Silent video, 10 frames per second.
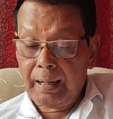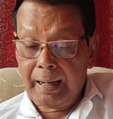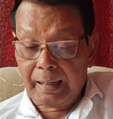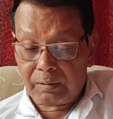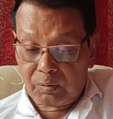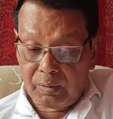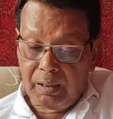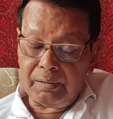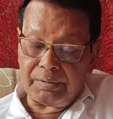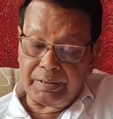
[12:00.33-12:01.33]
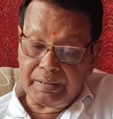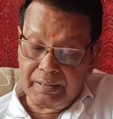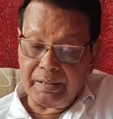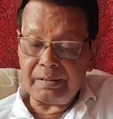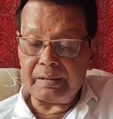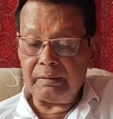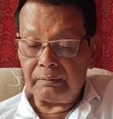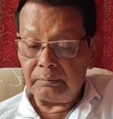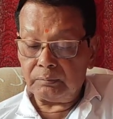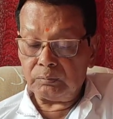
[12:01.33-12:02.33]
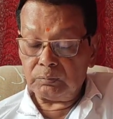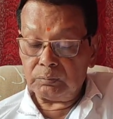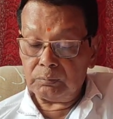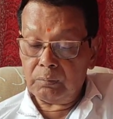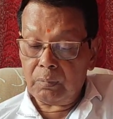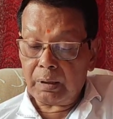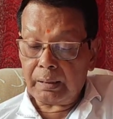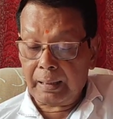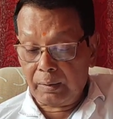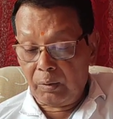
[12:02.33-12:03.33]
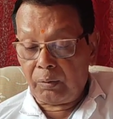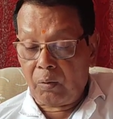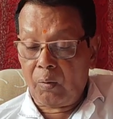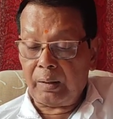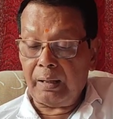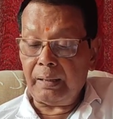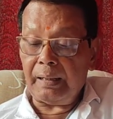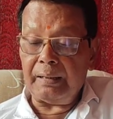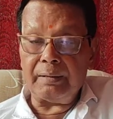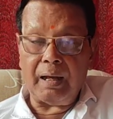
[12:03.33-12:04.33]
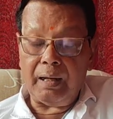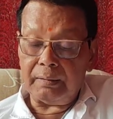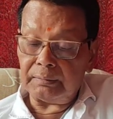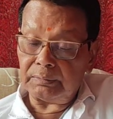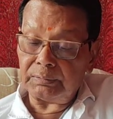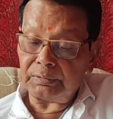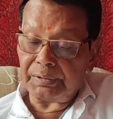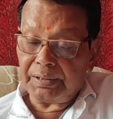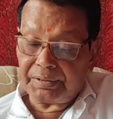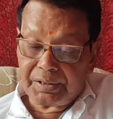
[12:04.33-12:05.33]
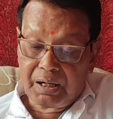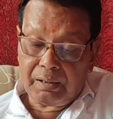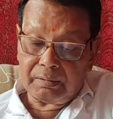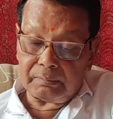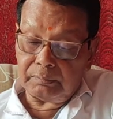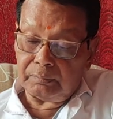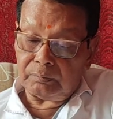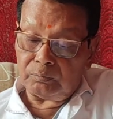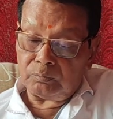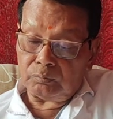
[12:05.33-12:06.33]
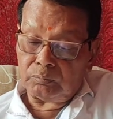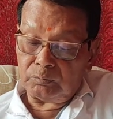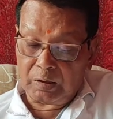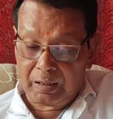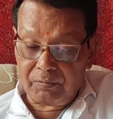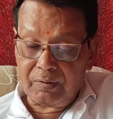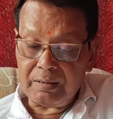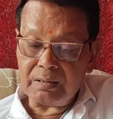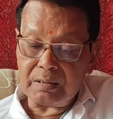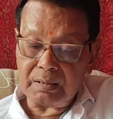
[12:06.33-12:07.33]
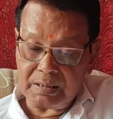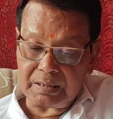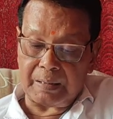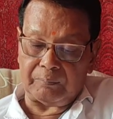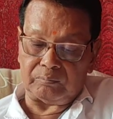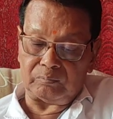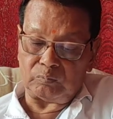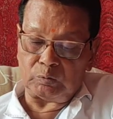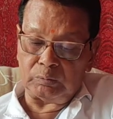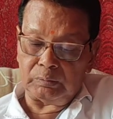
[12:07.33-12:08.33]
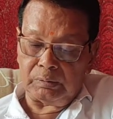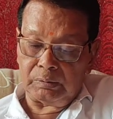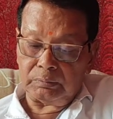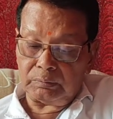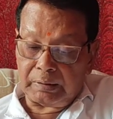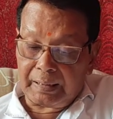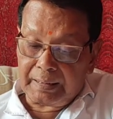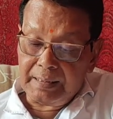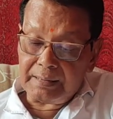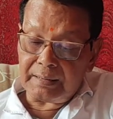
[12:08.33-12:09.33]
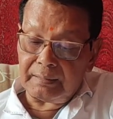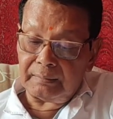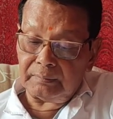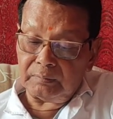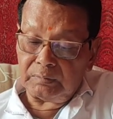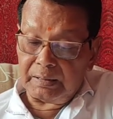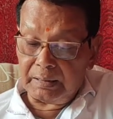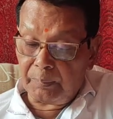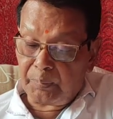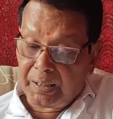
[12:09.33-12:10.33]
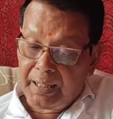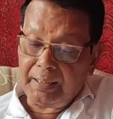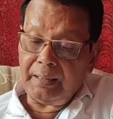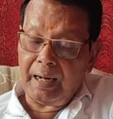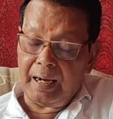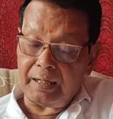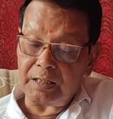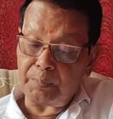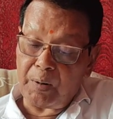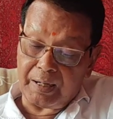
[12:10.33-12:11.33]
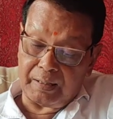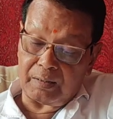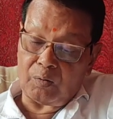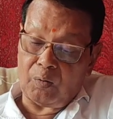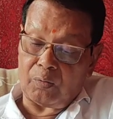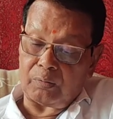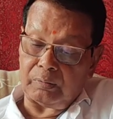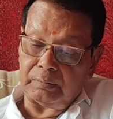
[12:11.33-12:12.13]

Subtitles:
axonal regeneration cannot occur in the central nervous system, that is, in the brain and spinal cord.